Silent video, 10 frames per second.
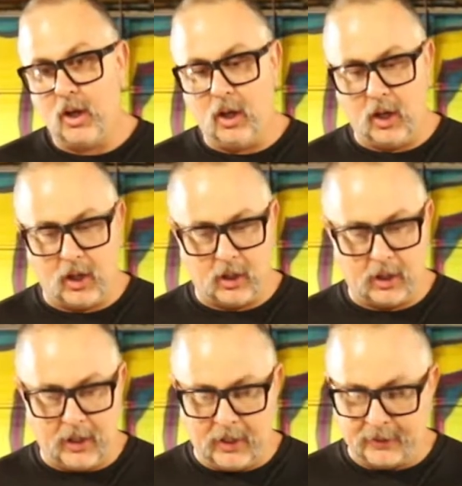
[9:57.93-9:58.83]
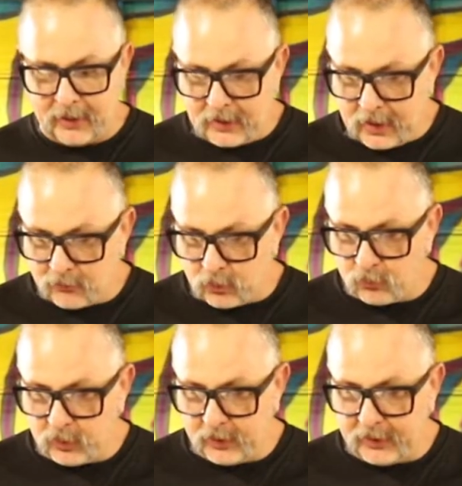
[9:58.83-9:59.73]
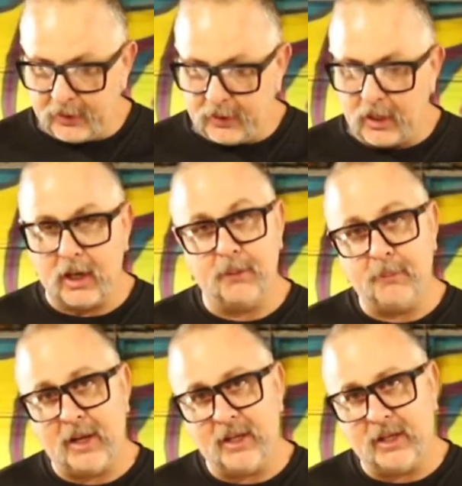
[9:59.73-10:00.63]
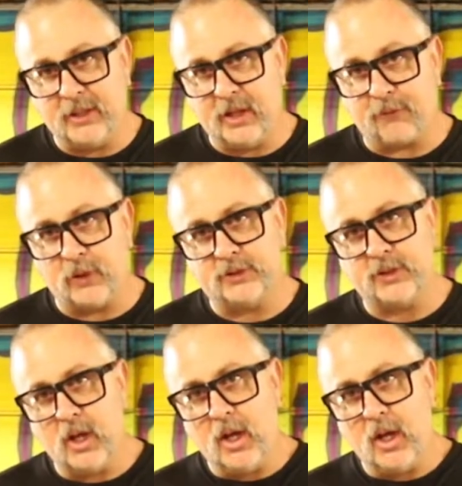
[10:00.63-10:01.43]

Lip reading: and they never really made any difference.